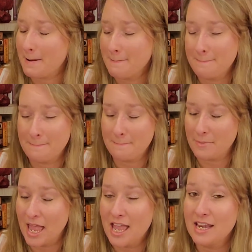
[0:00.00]
Mm,
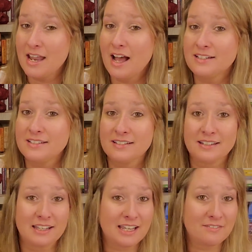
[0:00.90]
not
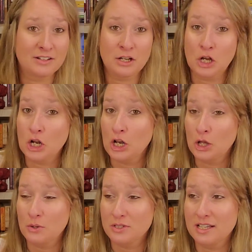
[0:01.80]
even
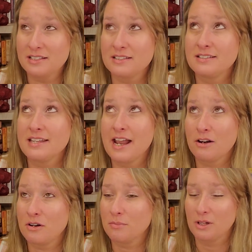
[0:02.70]
close. It's
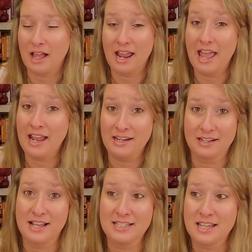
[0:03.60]
terrible. I hated
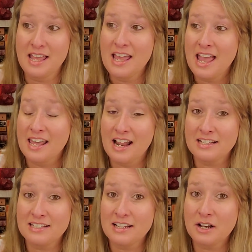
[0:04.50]
it. And I
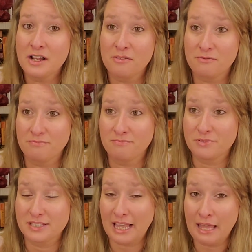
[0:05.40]
did a
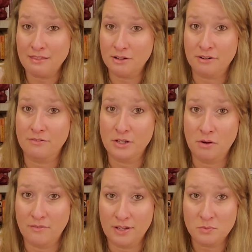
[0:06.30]
scathing review
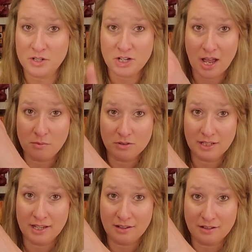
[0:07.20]
of it, which I will
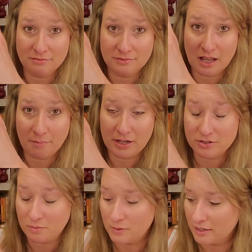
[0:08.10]
link up here
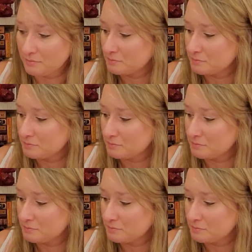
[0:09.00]
somewhere